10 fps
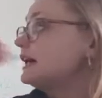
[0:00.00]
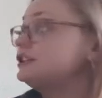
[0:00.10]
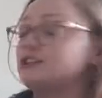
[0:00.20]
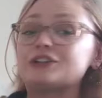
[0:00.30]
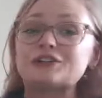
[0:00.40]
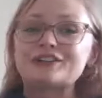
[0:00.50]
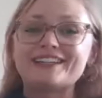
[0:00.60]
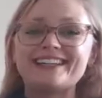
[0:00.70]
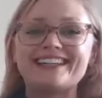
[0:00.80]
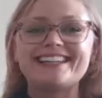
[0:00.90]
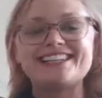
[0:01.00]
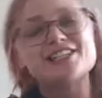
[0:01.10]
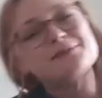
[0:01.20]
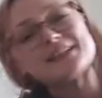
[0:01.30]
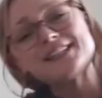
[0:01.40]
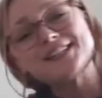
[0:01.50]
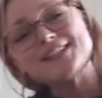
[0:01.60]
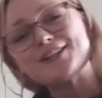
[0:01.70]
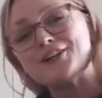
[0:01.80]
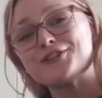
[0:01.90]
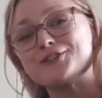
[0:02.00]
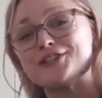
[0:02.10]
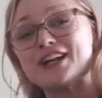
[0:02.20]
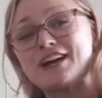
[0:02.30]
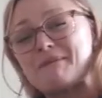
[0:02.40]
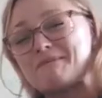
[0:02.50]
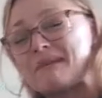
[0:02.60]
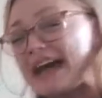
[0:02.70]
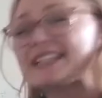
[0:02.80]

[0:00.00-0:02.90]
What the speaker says: mind you, these businesses also just got a